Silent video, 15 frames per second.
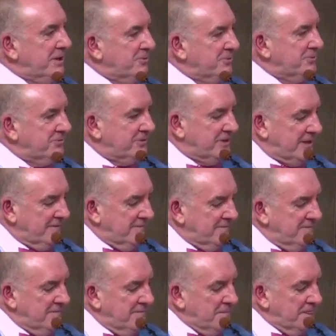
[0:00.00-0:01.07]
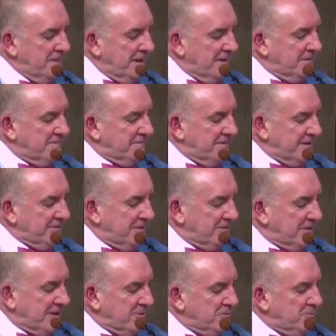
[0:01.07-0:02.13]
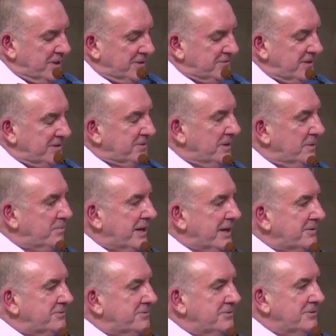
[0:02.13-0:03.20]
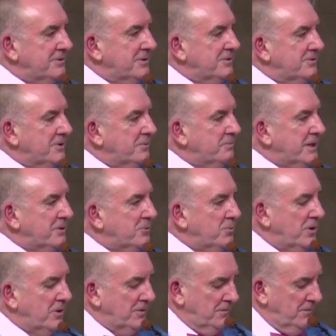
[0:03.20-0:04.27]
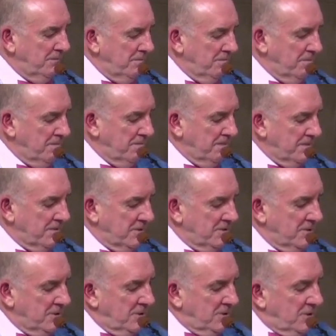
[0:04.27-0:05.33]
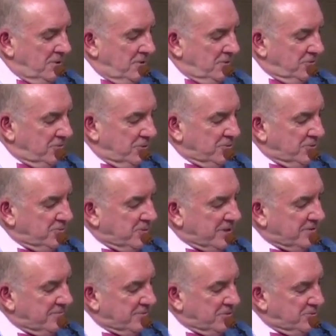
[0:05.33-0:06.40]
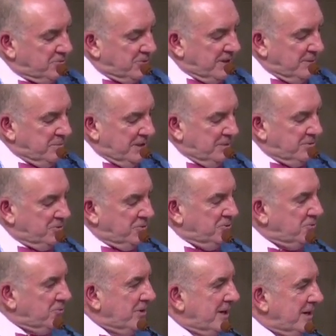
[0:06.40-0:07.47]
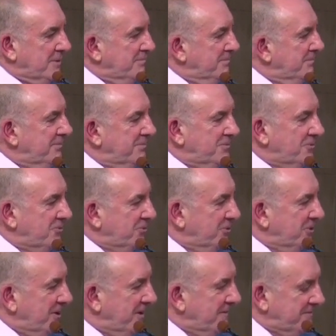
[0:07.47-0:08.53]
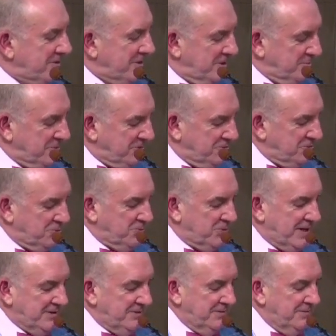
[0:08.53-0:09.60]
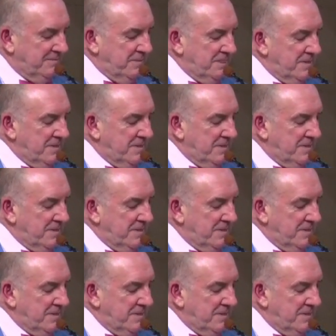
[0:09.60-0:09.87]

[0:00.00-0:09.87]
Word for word: parents' love and the fact that they always had their backs no matter what. Sue was one of those rare people who cram two lifetimes into one,